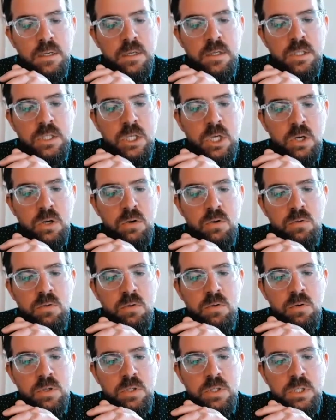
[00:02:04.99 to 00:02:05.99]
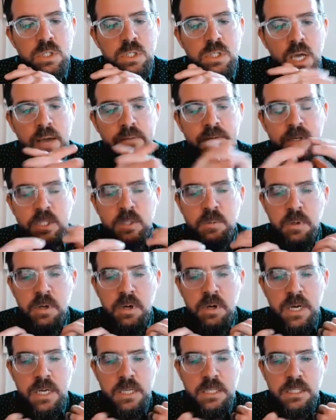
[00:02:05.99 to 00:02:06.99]
So I've
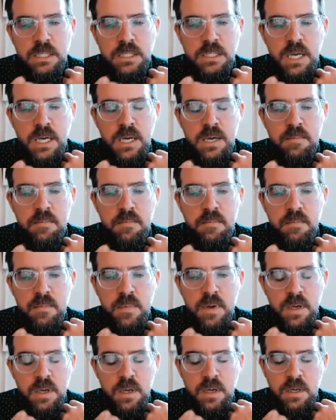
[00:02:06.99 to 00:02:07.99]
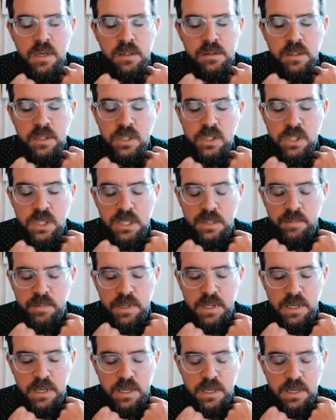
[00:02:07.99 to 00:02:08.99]
experienced some
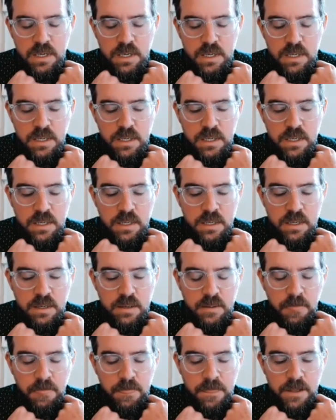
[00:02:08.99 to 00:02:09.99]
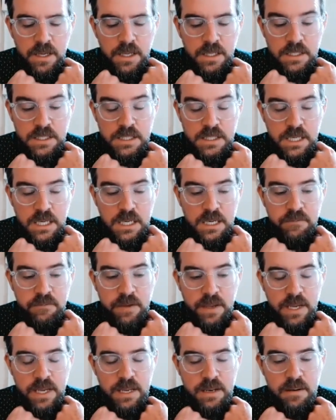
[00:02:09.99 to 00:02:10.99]
legitimate and
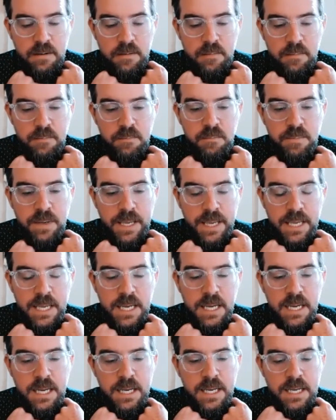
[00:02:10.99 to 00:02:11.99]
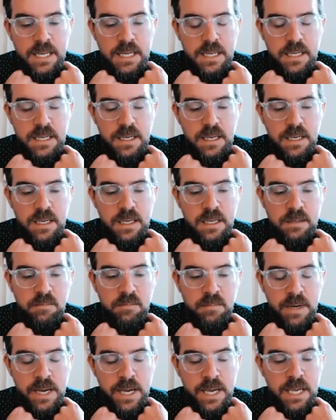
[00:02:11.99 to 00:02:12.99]
significant pain in
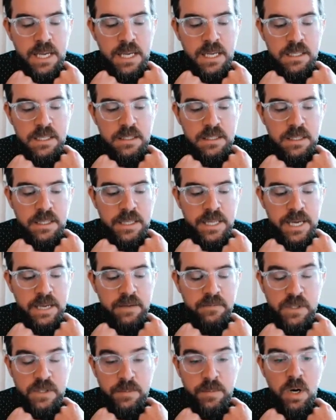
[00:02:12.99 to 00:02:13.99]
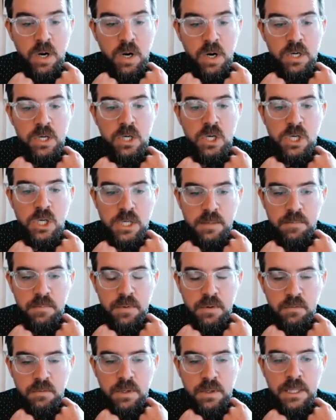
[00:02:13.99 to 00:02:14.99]
my life, some hardship
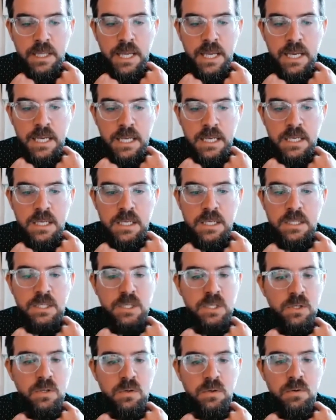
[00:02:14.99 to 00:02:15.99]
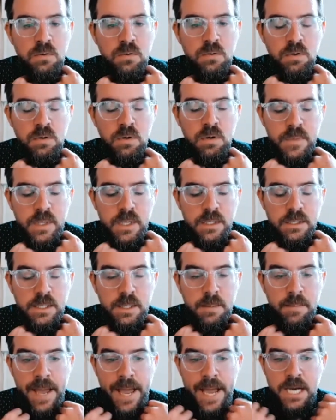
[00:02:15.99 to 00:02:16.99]
related to
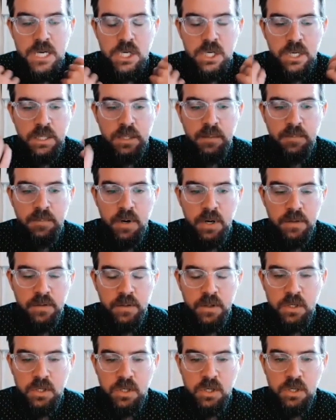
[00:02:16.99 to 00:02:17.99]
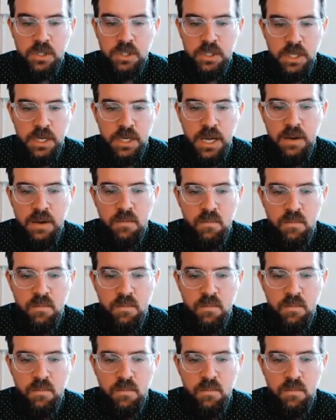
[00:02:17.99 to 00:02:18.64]
some action on the part of the church that I